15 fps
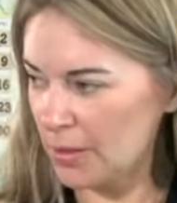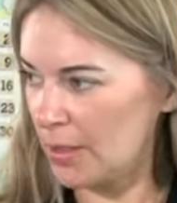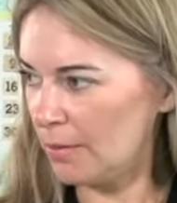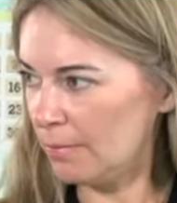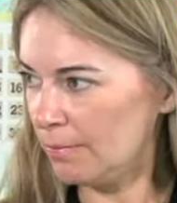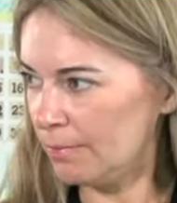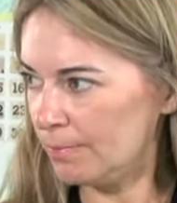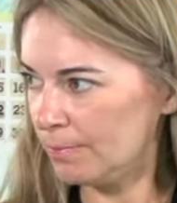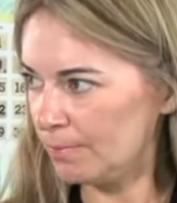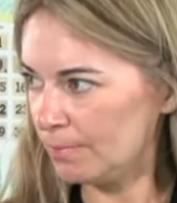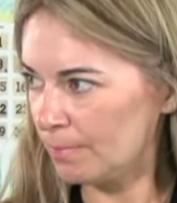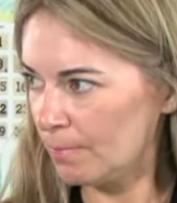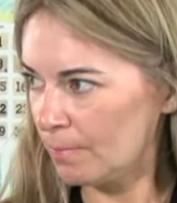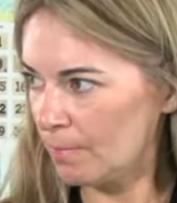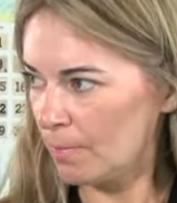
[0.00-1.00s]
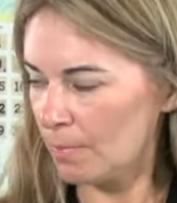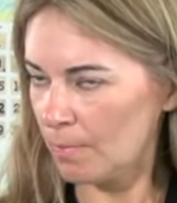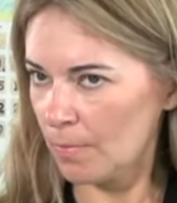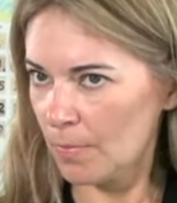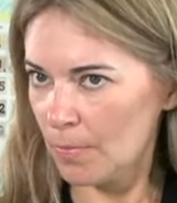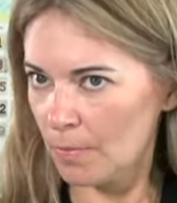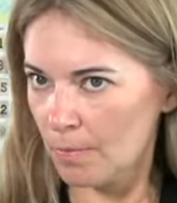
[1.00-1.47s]
yeah. in. Yeah.
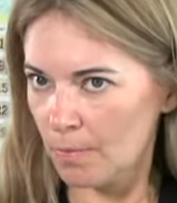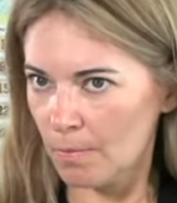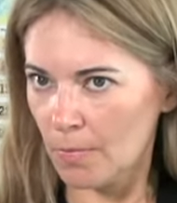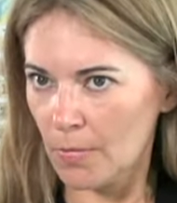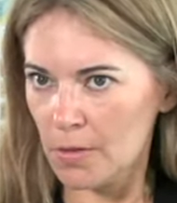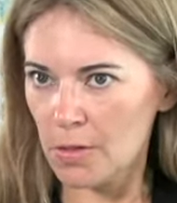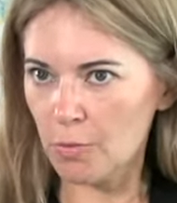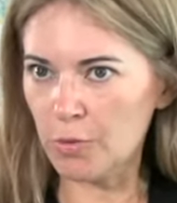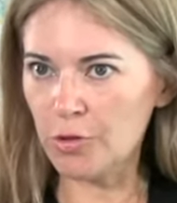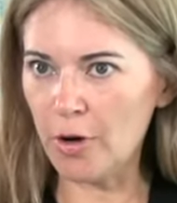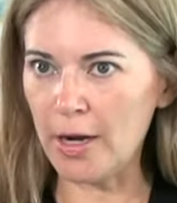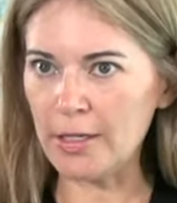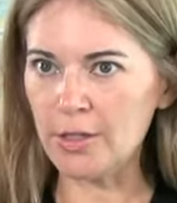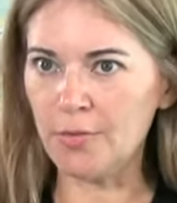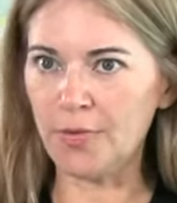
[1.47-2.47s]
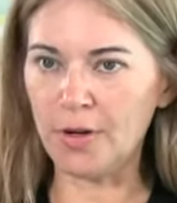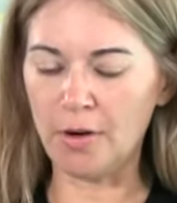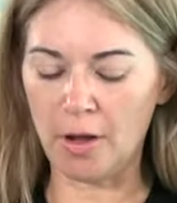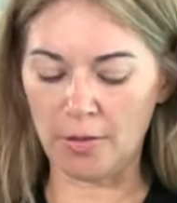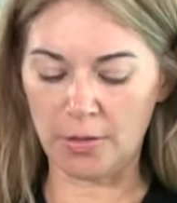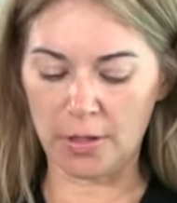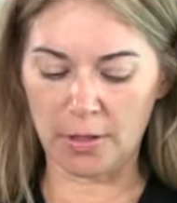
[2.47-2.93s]
So we're trying to
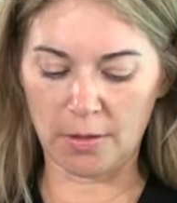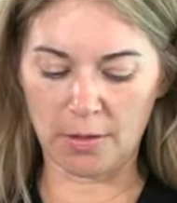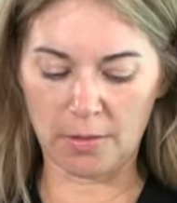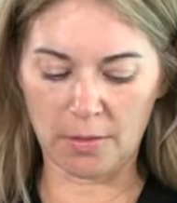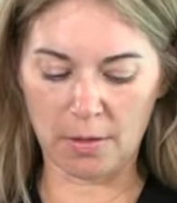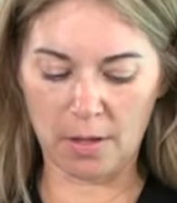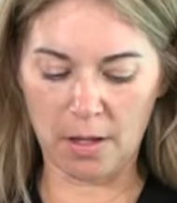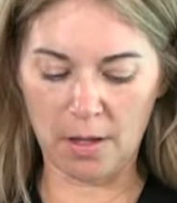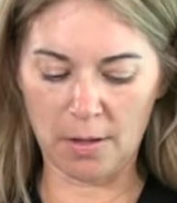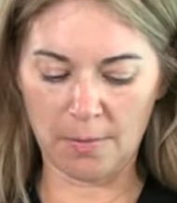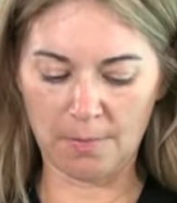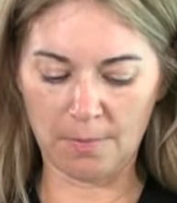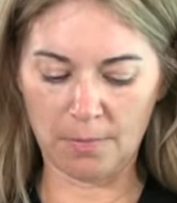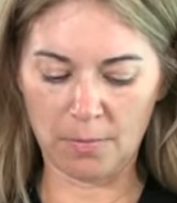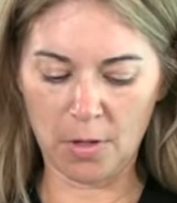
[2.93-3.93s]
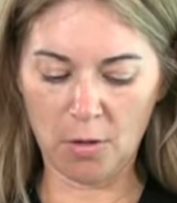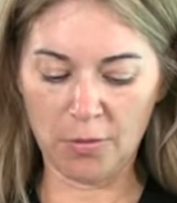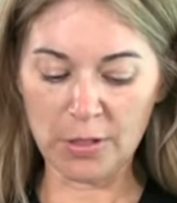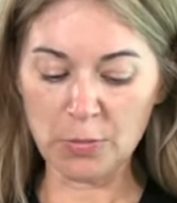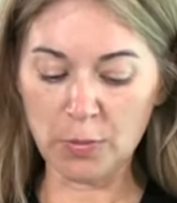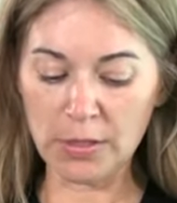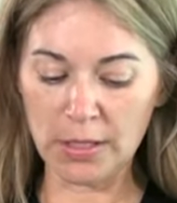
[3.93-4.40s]
figure out the, um, oh,
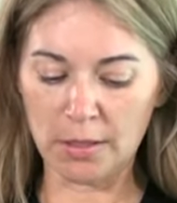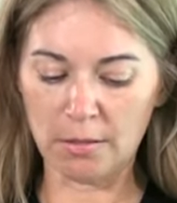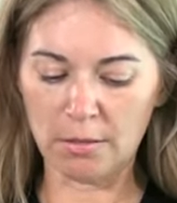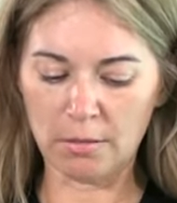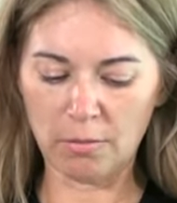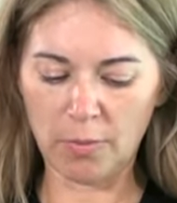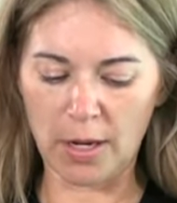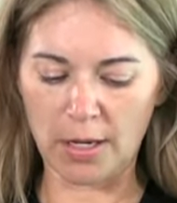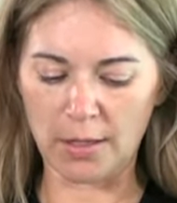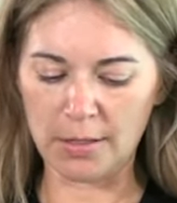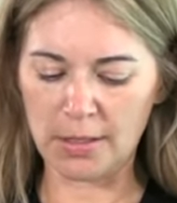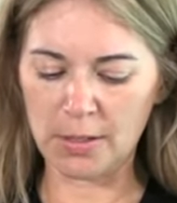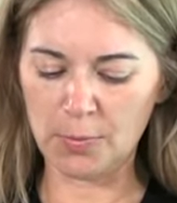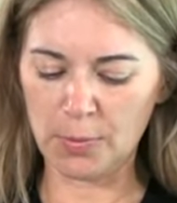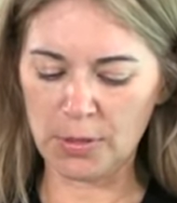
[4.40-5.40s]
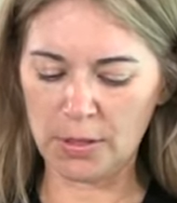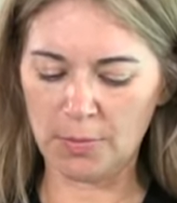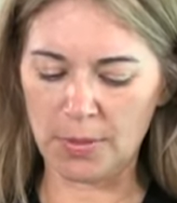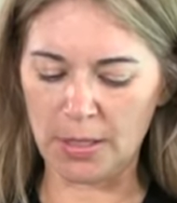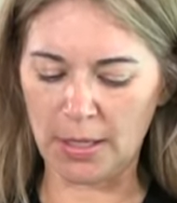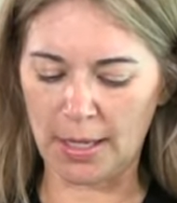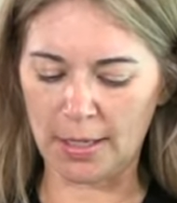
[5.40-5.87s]
this wasn't, wait, is this supposed to
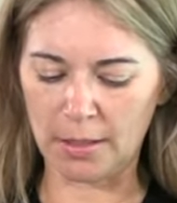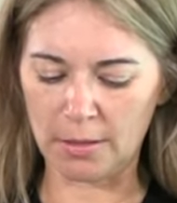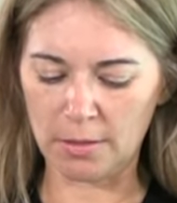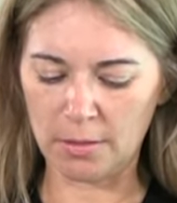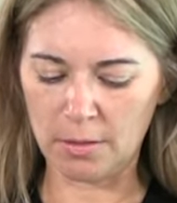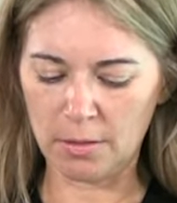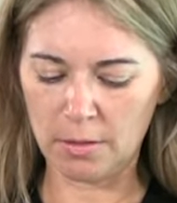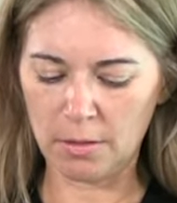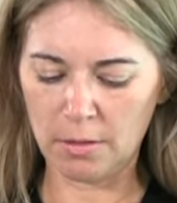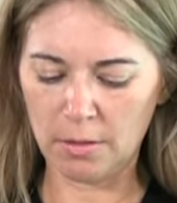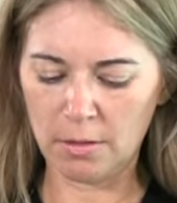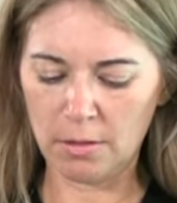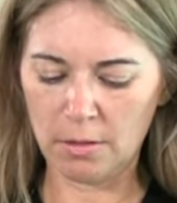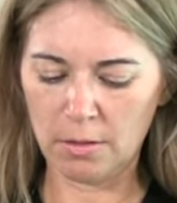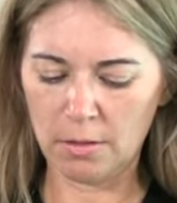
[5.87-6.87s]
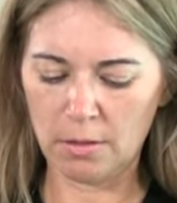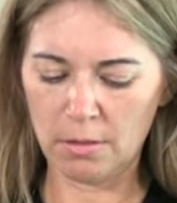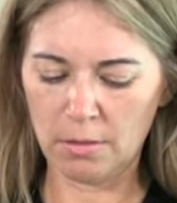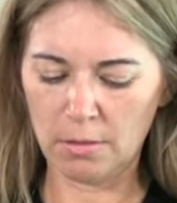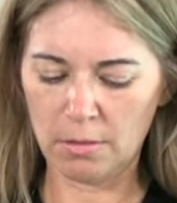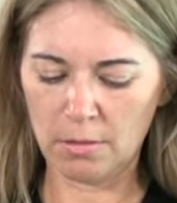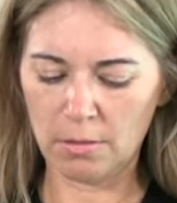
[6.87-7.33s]
be like? A
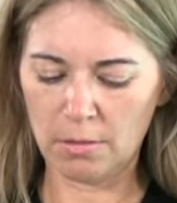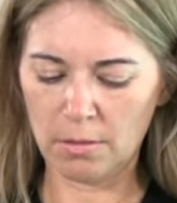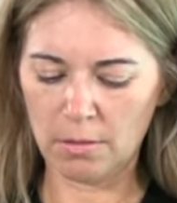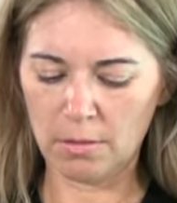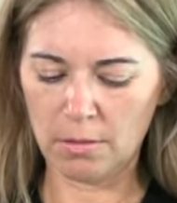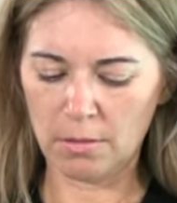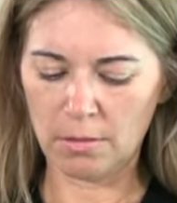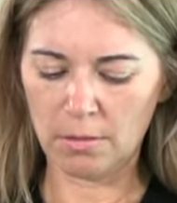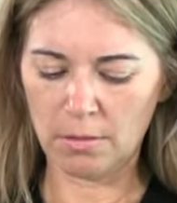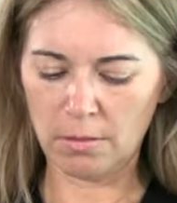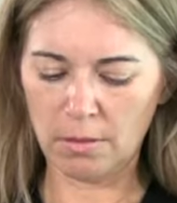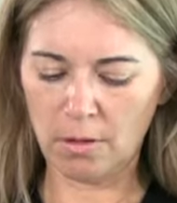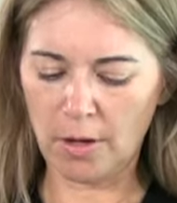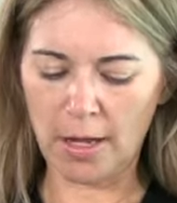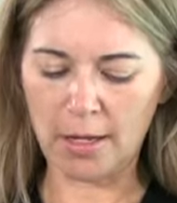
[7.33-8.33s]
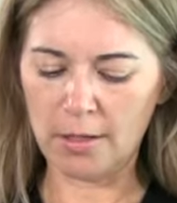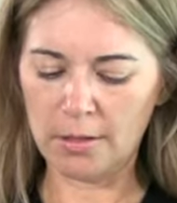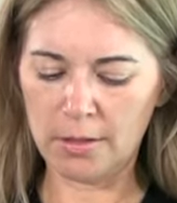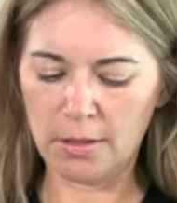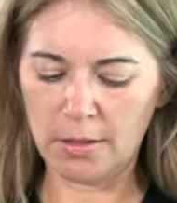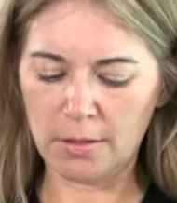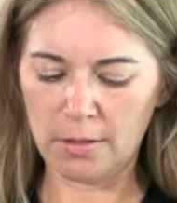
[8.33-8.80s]
little bit tight knot. Okay,
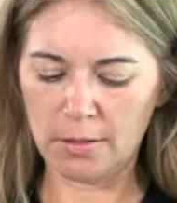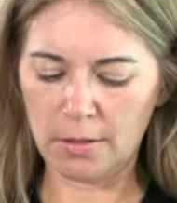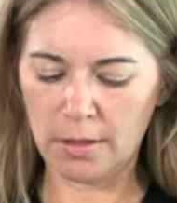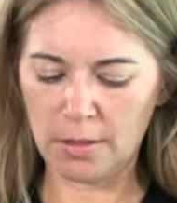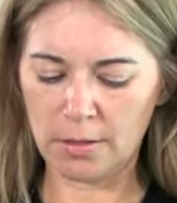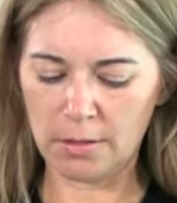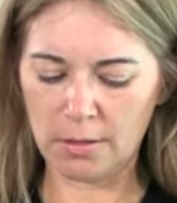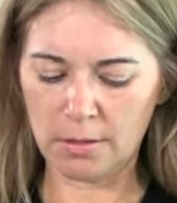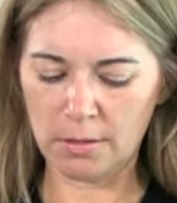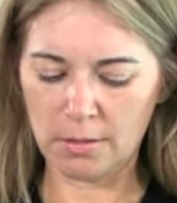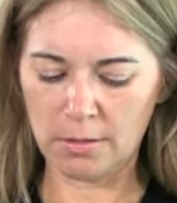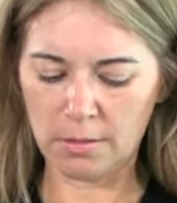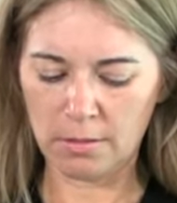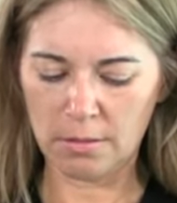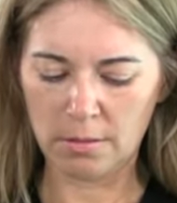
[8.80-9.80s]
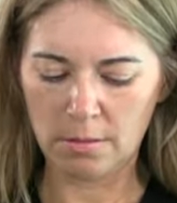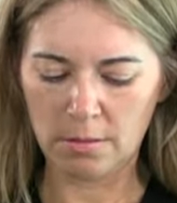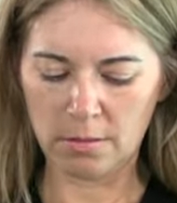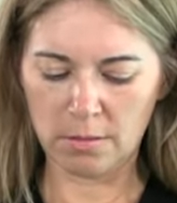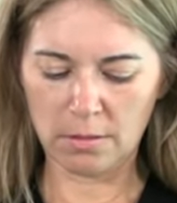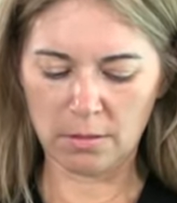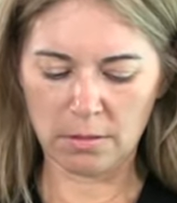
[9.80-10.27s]
it's, it, that's. Let me
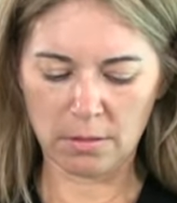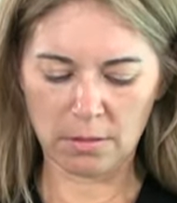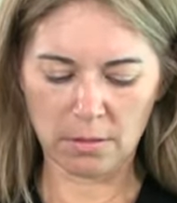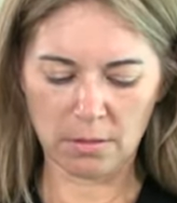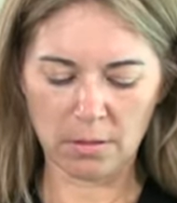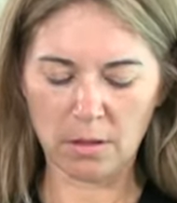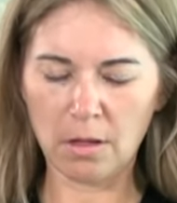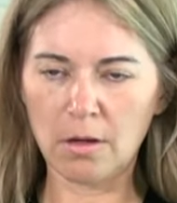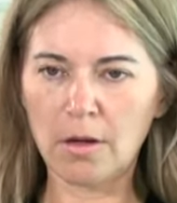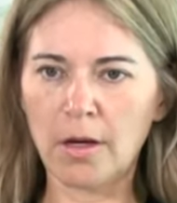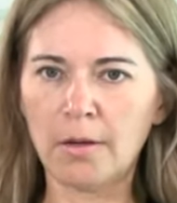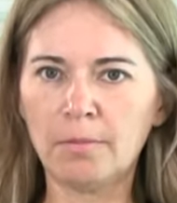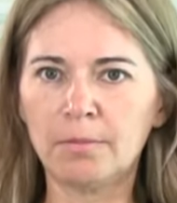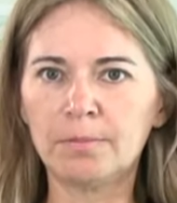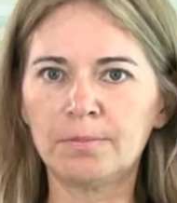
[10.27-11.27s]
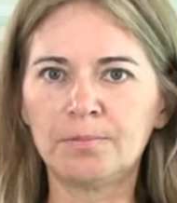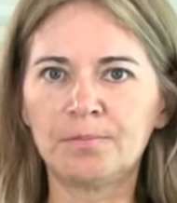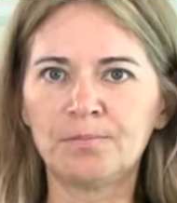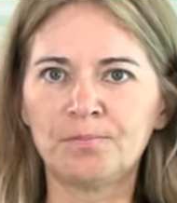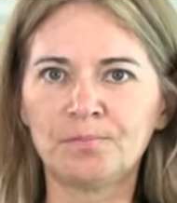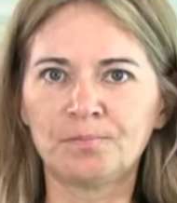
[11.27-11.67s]
try this one here. Okay.